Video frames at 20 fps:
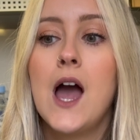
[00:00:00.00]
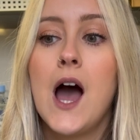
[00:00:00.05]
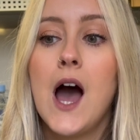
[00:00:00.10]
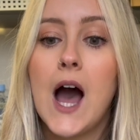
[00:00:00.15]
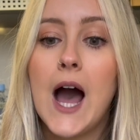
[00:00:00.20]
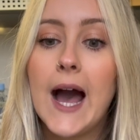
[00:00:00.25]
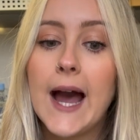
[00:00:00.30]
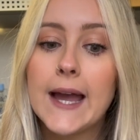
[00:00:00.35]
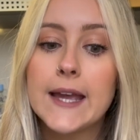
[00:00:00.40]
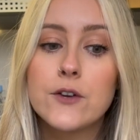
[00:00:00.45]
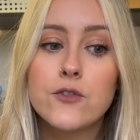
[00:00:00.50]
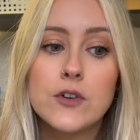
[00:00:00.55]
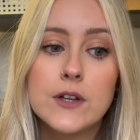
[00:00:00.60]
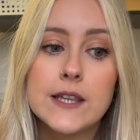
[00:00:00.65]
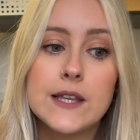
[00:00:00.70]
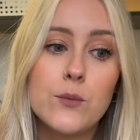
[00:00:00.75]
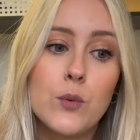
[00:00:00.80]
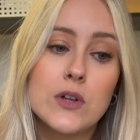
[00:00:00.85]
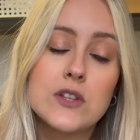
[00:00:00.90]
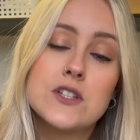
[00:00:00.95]
I
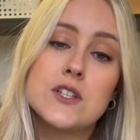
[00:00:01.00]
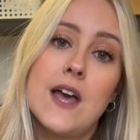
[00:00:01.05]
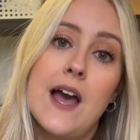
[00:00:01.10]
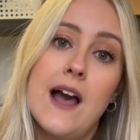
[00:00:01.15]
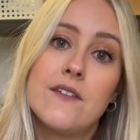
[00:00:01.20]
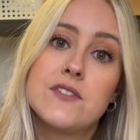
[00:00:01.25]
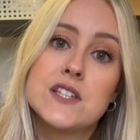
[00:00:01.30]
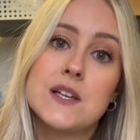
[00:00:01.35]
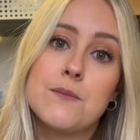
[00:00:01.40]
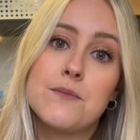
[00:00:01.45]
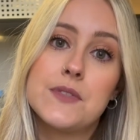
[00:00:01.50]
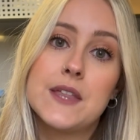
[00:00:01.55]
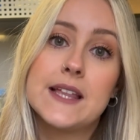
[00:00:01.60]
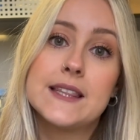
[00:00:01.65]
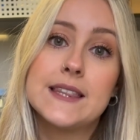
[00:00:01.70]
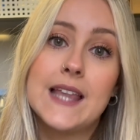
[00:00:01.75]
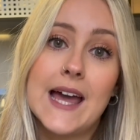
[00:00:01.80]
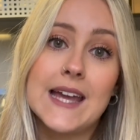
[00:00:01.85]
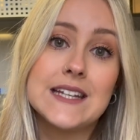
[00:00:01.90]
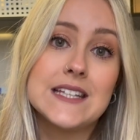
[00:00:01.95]
really want to have something
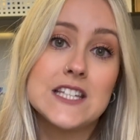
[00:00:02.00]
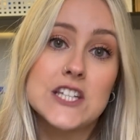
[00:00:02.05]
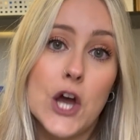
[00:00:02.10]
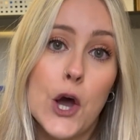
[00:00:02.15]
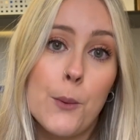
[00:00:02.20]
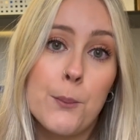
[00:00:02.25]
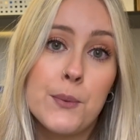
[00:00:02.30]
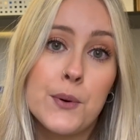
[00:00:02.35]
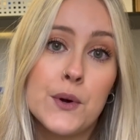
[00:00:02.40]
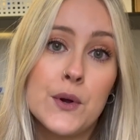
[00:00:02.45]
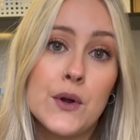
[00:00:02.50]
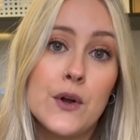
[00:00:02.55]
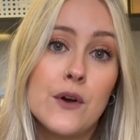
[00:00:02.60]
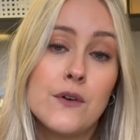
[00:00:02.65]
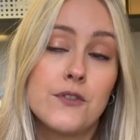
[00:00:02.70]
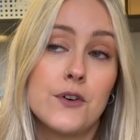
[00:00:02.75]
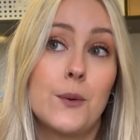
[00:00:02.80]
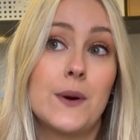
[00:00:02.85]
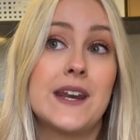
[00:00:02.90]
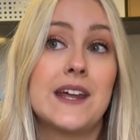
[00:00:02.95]
lined up
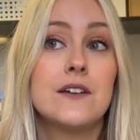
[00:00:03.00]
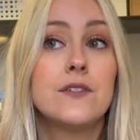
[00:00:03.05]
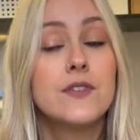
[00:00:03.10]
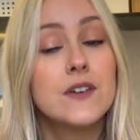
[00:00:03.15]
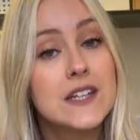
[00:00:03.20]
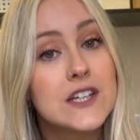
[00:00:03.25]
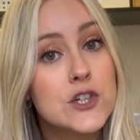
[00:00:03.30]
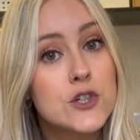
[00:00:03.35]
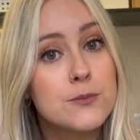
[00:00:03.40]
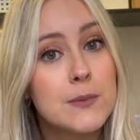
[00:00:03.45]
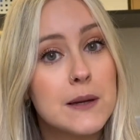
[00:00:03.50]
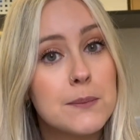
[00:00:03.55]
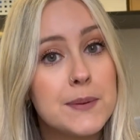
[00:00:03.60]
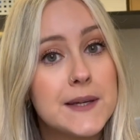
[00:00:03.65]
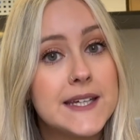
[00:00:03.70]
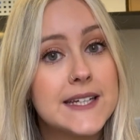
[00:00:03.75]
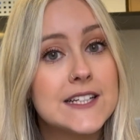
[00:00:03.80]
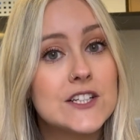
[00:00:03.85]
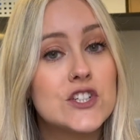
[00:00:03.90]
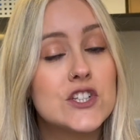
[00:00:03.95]
for when I finish my
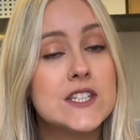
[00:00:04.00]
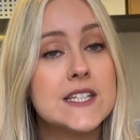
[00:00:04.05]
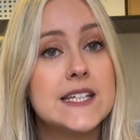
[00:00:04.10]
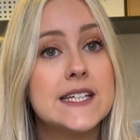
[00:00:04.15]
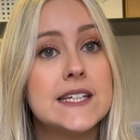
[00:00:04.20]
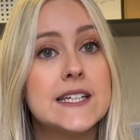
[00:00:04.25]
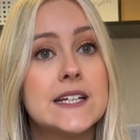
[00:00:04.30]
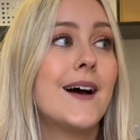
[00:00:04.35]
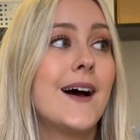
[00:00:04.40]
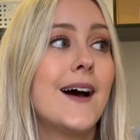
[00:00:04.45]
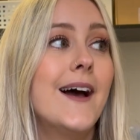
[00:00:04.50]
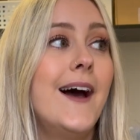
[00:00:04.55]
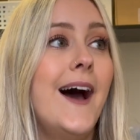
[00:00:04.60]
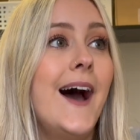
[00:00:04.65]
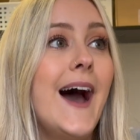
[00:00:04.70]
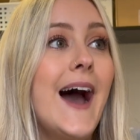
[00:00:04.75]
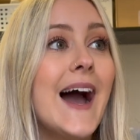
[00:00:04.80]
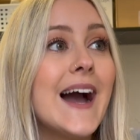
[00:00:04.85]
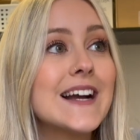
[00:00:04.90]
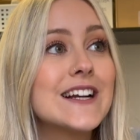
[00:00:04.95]
PhD. I
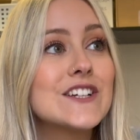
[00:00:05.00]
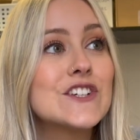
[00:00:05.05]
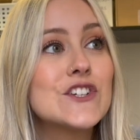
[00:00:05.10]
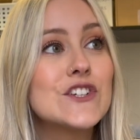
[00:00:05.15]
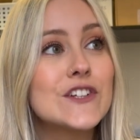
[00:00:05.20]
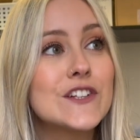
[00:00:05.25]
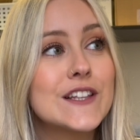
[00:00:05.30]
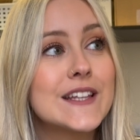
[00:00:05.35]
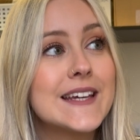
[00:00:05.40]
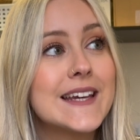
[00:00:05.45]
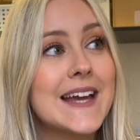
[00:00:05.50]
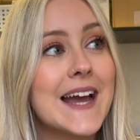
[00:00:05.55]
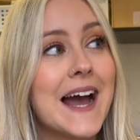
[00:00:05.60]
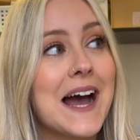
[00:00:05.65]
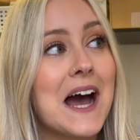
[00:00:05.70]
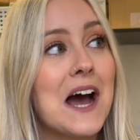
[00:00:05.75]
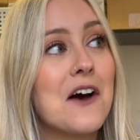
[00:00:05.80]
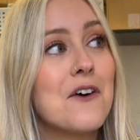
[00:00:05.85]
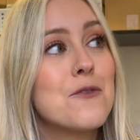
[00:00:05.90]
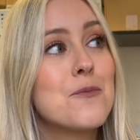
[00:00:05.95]
actually
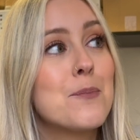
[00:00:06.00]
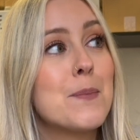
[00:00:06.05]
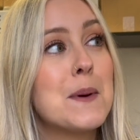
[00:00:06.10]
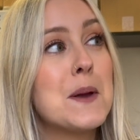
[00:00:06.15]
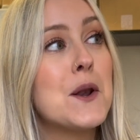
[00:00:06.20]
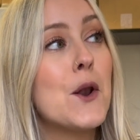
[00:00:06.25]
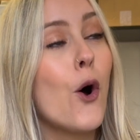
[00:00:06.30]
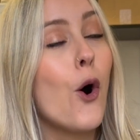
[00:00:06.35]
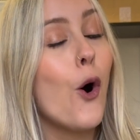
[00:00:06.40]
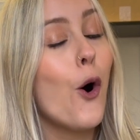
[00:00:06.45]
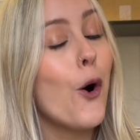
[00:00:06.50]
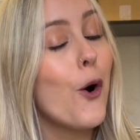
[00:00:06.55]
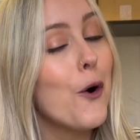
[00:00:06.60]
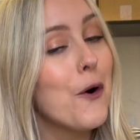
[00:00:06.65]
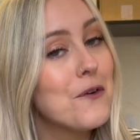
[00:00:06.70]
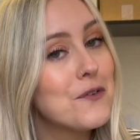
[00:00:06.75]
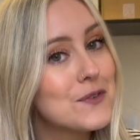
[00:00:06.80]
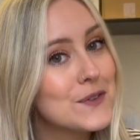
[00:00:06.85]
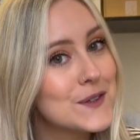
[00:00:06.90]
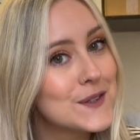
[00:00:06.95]
have been
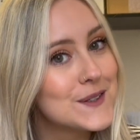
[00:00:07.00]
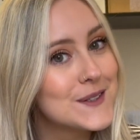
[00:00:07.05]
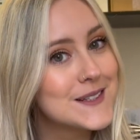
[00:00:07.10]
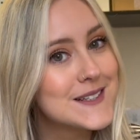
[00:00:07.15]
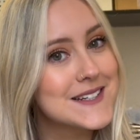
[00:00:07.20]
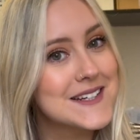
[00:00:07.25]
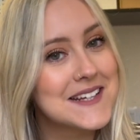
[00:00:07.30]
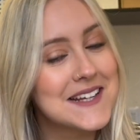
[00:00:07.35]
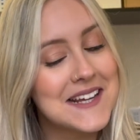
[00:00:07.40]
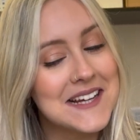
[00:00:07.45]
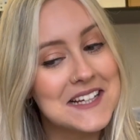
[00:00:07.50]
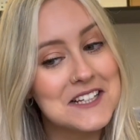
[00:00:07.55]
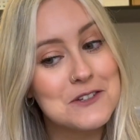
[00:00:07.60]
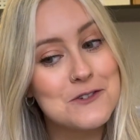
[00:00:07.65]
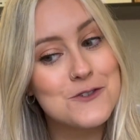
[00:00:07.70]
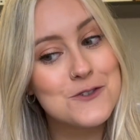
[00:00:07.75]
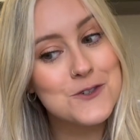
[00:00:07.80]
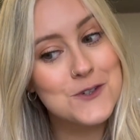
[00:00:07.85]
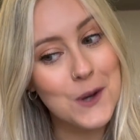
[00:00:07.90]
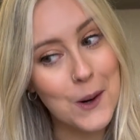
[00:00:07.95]
offered a
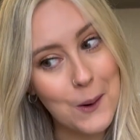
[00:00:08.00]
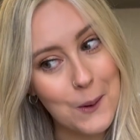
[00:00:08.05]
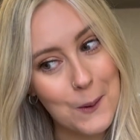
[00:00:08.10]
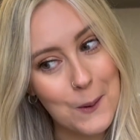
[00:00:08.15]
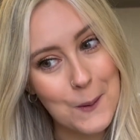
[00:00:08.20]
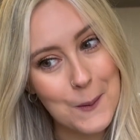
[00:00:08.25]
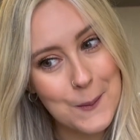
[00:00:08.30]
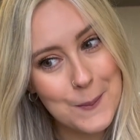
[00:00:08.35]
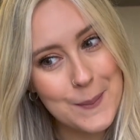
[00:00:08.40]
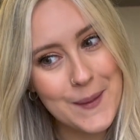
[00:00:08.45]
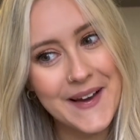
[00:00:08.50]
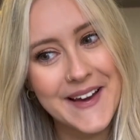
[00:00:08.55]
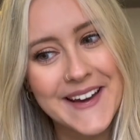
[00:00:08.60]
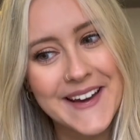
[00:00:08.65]
job,